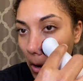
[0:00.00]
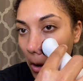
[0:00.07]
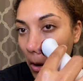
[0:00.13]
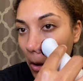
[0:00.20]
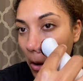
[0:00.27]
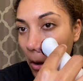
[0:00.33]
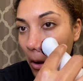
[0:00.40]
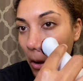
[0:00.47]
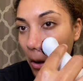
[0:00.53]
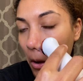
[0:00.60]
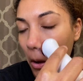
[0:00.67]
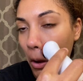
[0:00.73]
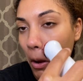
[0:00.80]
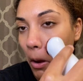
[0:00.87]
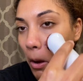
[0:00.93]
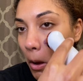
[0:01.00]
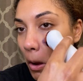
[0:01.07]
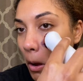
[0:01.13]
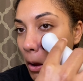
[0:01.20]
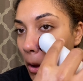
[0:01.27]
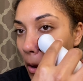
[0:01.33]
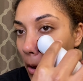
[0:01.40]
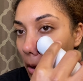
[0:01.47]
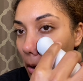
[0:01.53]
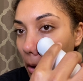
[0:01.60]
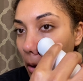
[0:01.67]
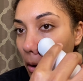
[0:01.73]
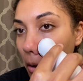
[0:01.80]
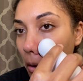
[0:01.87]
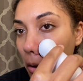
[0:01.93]

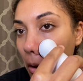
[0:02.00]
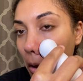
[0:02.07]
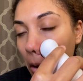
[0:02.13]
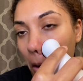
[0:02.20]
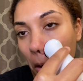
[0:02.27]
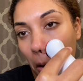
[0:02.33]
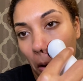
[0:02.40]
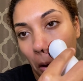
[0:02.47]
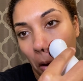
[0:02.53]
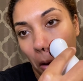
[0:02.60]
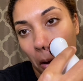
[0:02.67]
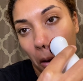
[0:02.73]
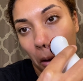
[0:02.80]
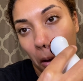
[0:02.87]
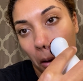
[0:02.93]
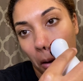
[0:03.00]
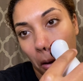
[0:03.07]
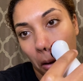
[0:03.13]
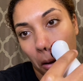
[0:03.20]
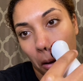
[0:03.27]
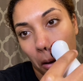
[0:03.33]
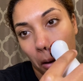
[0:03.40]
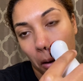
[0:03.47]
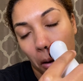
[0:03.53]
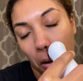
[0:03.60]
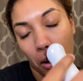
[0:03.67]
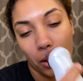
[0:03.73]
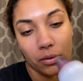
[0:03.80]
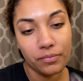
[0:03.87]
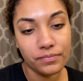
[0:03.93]

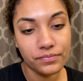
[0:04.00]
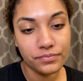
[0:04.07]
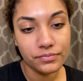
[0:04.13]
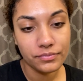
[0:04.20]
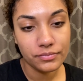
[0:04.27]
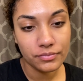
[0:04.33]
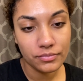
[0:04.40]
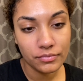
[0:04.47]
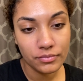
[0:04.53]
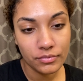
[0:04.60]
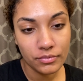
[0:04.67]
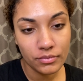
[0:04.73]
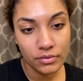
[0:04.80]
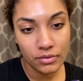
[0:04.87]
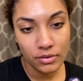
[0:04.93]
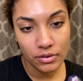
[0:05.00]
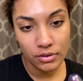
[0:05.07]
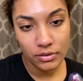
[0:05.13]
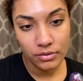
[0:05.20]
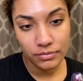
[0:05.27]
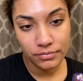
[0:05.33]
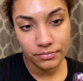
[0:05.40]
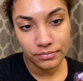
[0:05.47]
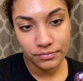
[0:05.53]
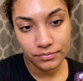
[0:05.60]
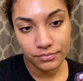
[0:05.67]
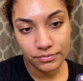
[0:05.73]
Nothing is said.